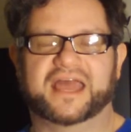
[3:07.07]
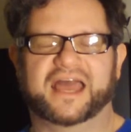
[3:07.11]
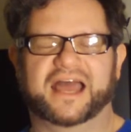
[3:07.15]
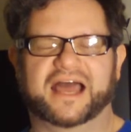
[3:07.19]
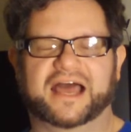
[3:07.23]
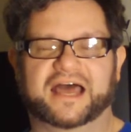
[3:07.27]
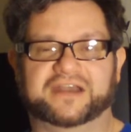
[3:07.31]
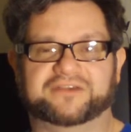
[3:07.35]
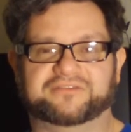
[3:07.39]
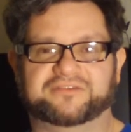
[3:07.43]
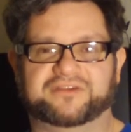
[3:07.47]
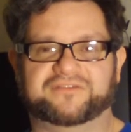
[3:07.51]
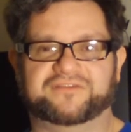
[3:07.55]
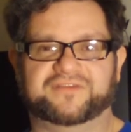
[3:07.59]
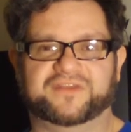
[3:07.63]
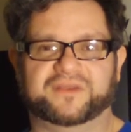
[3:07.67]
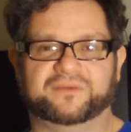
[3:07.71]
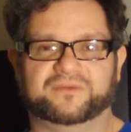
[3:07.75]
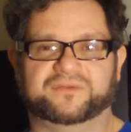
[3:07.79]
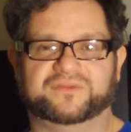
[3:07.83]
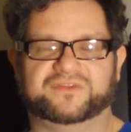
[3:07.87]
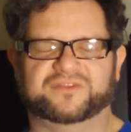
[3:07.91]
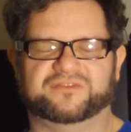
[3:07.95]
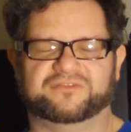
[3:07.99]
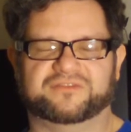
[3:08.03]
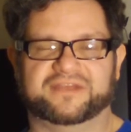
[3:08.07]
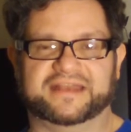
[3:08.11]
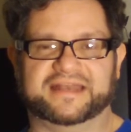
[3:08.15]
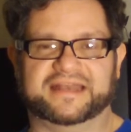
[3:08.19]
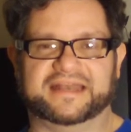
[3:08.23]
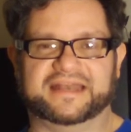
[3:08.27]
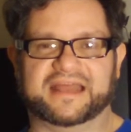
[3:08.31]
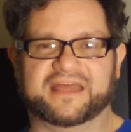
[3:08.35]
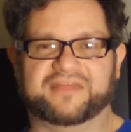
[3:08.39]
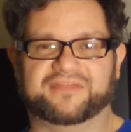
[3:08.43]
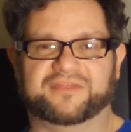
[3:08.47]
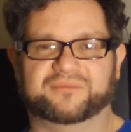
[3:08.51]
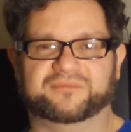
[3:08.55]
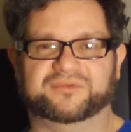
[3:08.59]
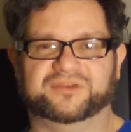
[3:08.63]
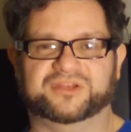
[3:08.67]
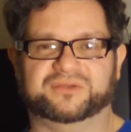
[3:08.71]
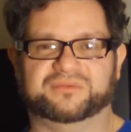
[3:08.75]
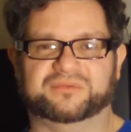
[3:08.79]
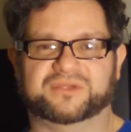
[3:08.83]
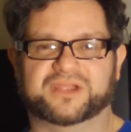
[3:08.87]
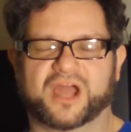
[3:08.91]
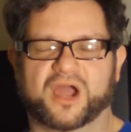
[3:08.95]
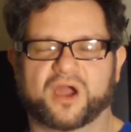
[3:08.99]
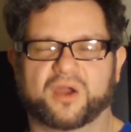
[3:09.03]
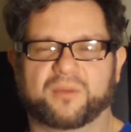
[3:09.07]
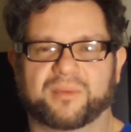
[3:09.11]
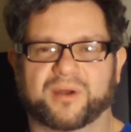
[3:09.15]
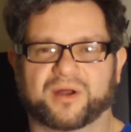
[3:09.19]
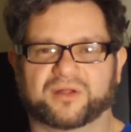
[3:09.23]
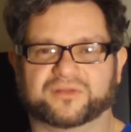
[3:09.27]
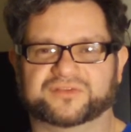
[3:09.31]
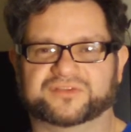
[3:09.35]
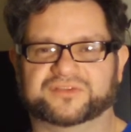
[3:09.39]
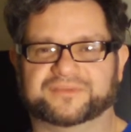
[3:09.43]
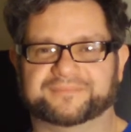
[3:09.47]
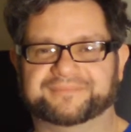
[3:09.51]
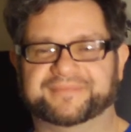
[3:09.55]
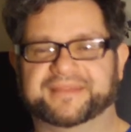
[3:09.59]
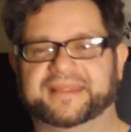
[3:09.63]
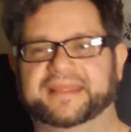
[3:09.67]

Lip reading: and refused to really let them do Gobots.